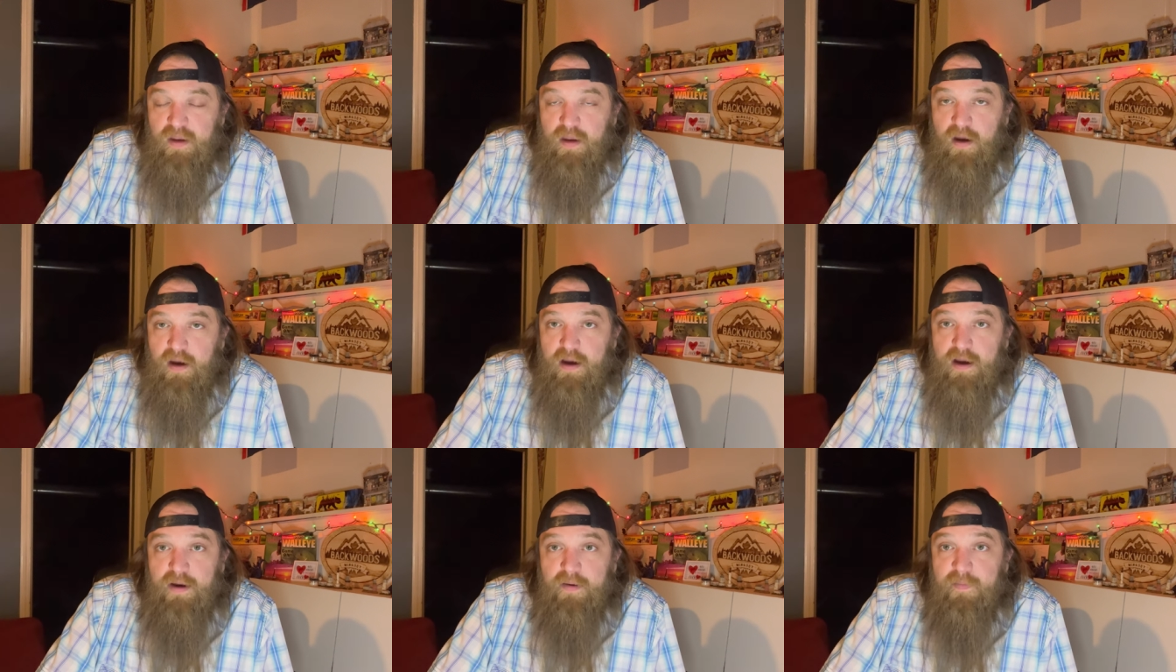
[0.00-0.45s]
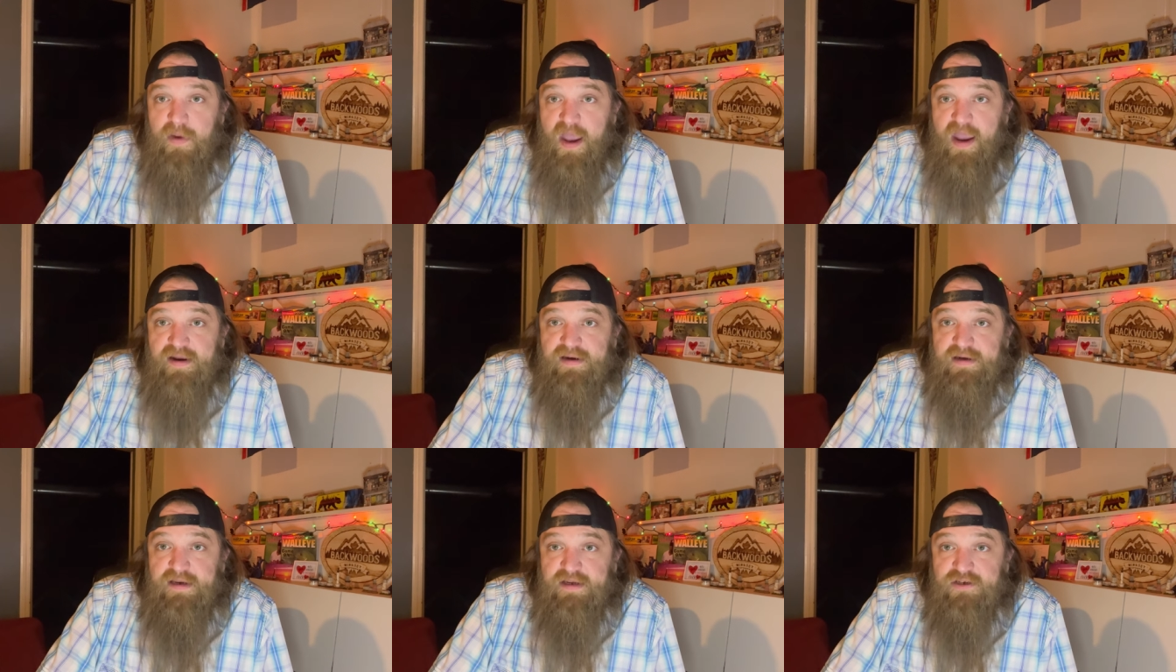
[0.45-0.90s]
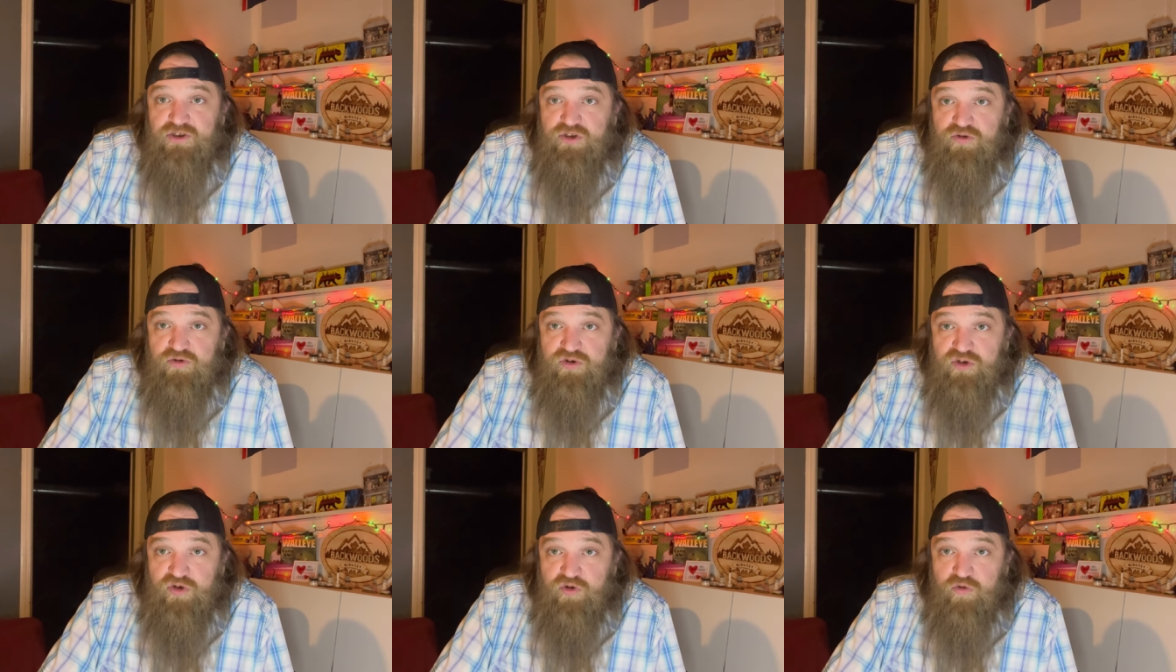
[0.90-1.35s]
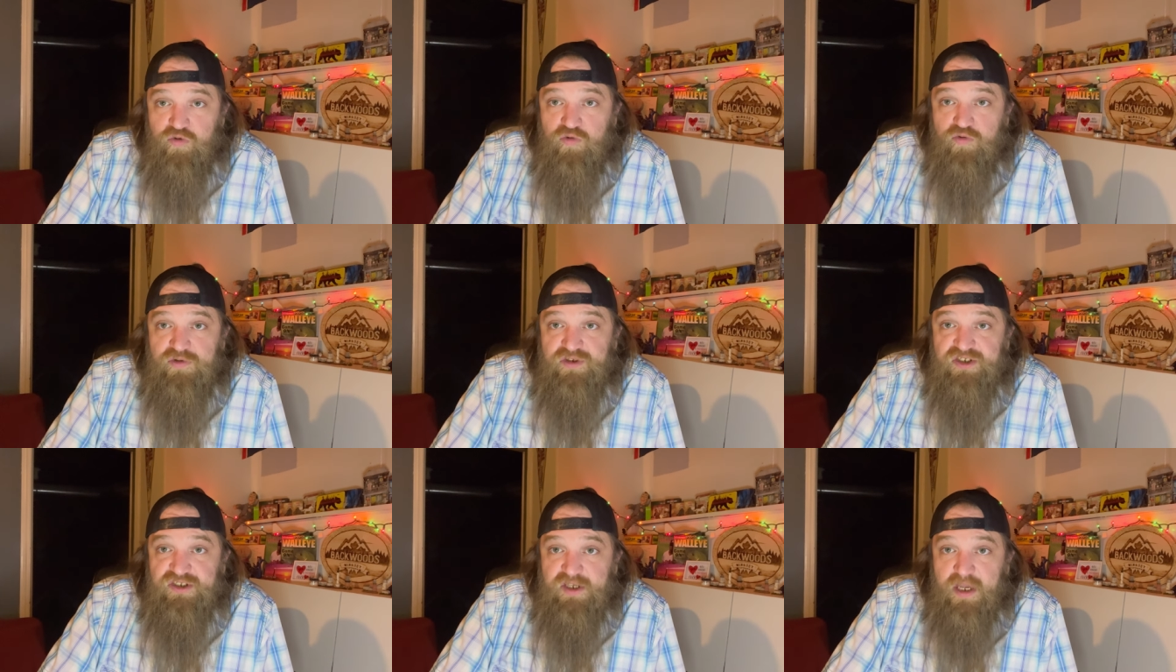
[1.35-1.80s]
I need you to
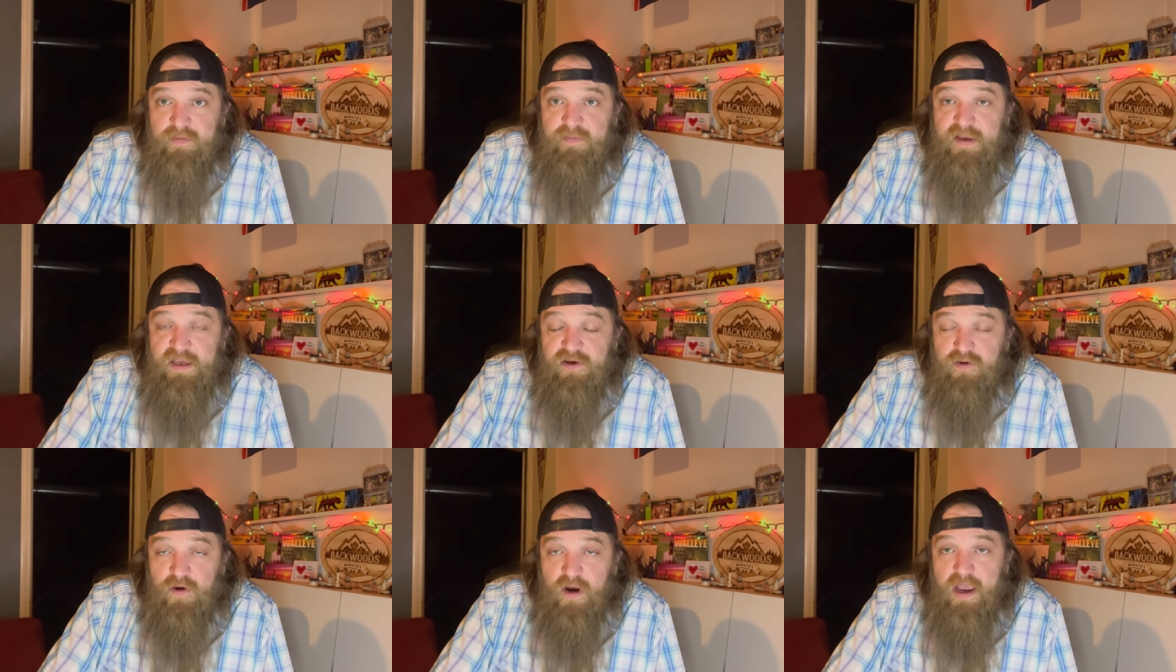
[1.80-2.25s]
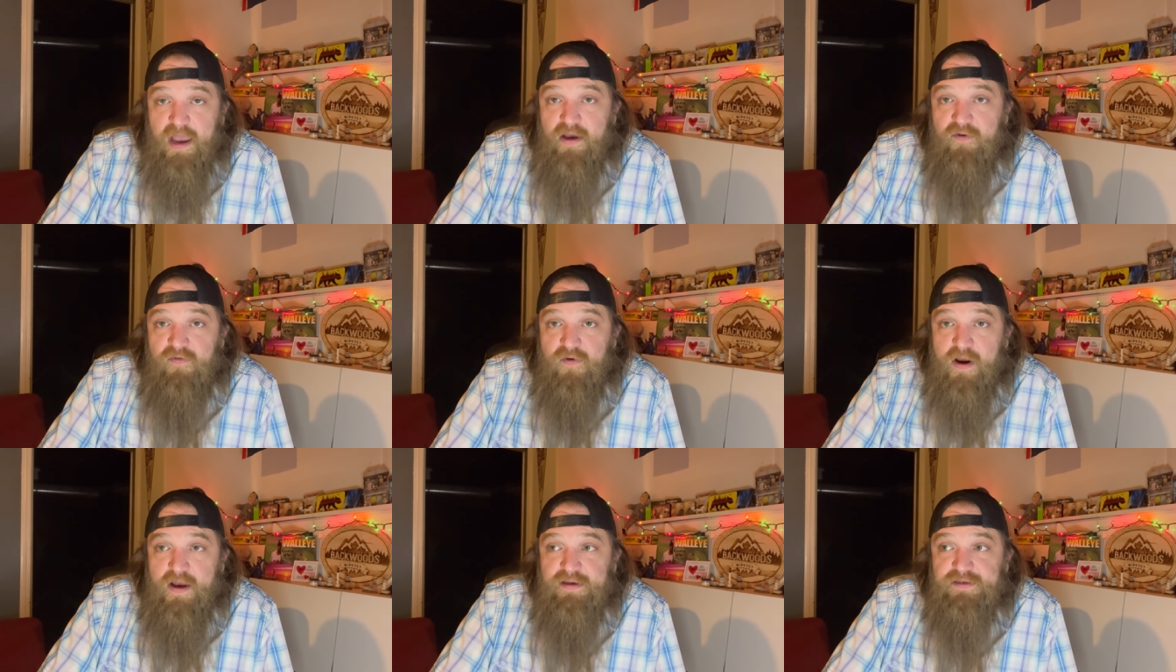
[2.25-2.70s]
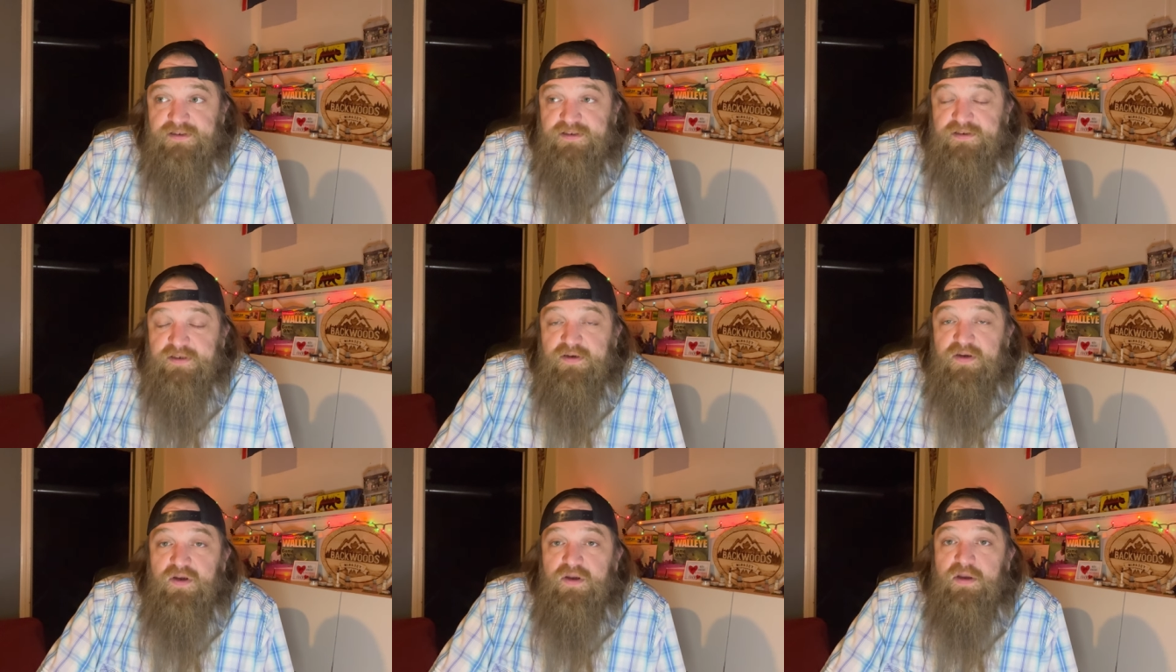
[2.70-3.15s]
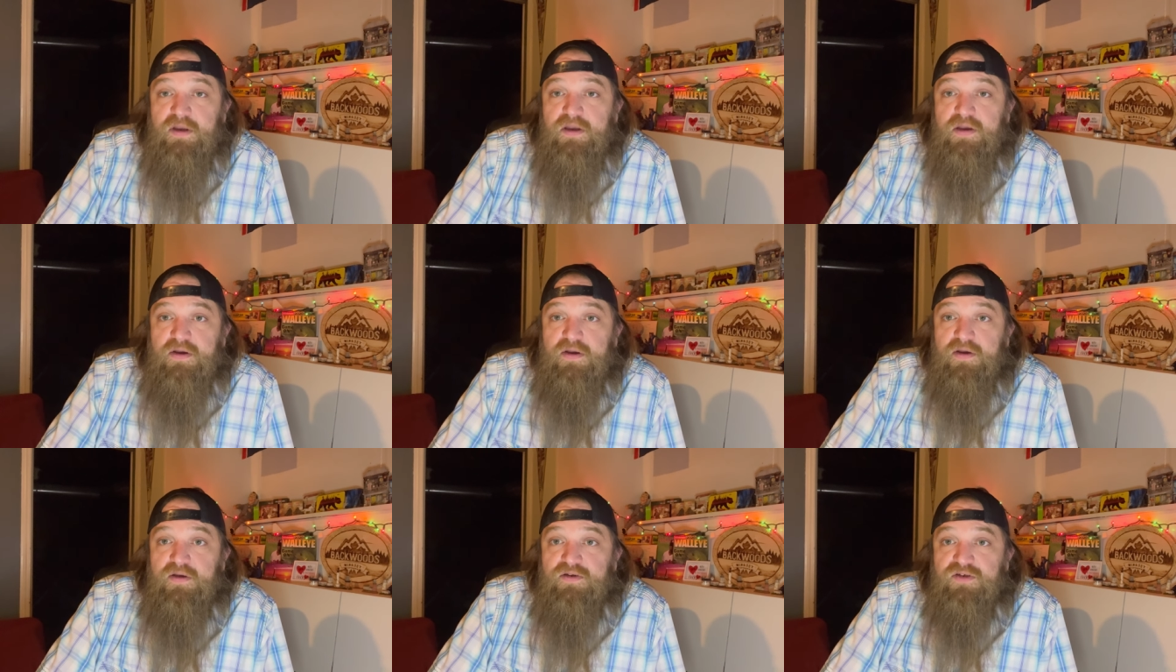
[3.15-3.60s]
send me your address
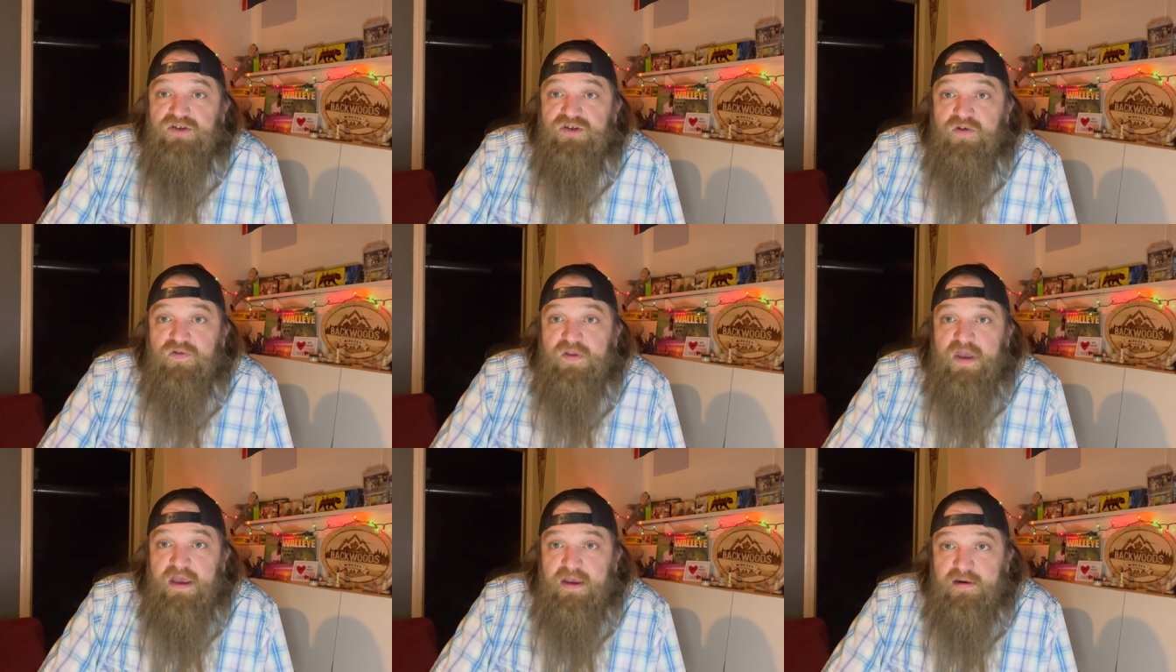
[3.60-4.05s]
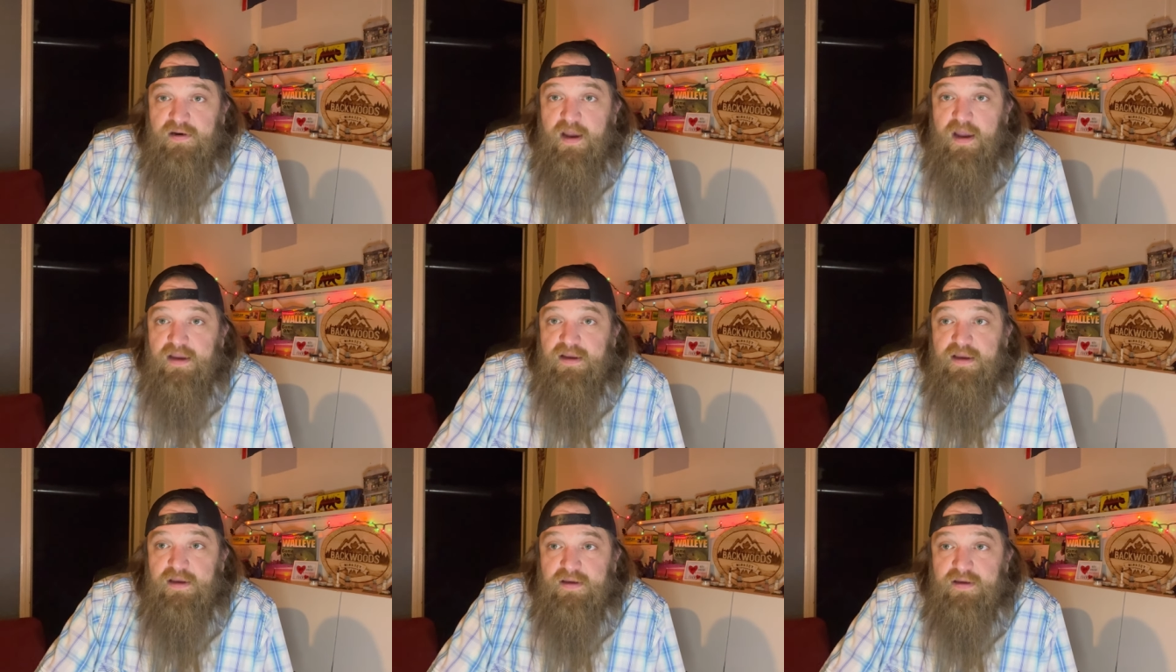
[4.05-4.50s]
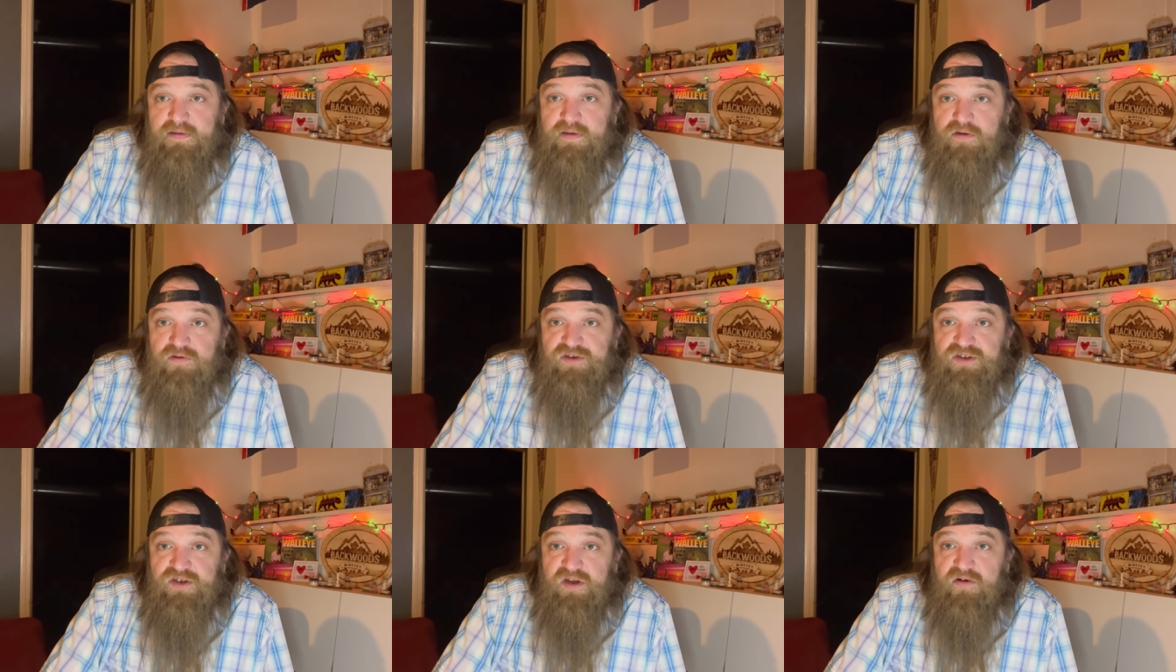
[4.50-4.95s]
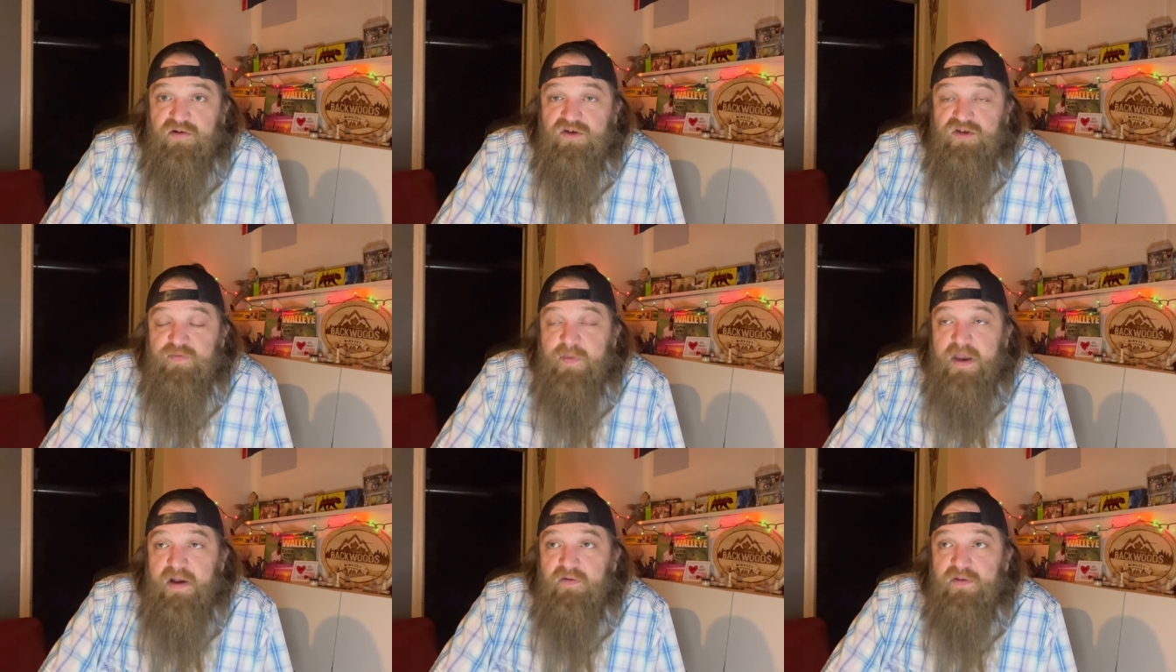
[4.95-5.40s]
so that I can get those stickers
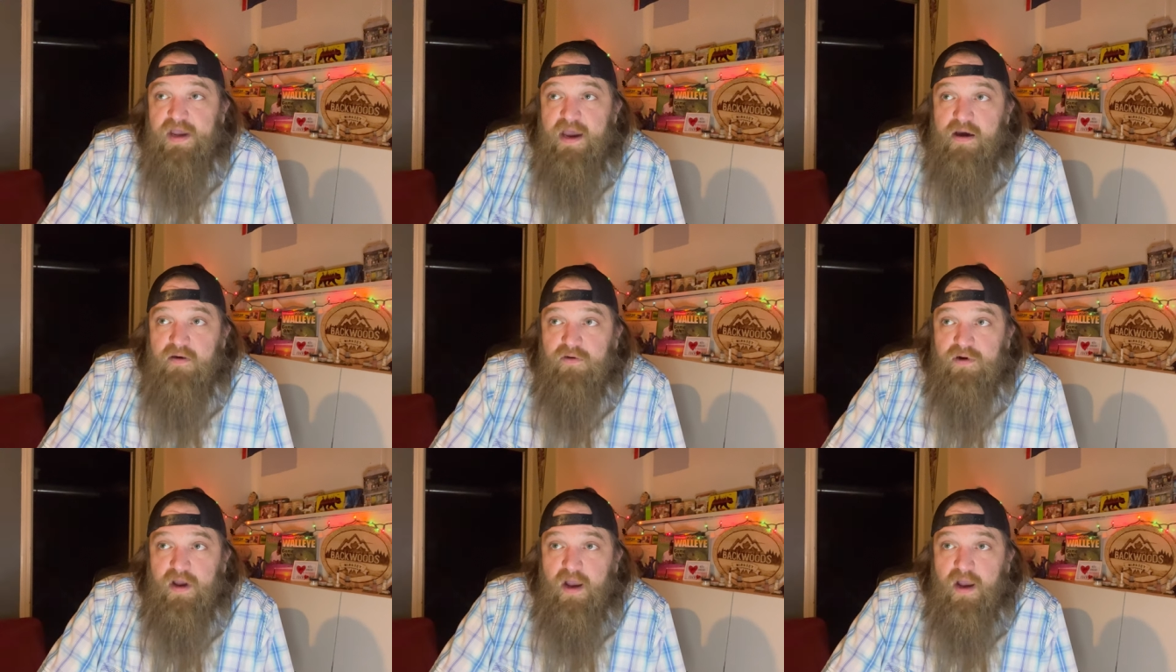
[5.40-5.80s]
mailed out.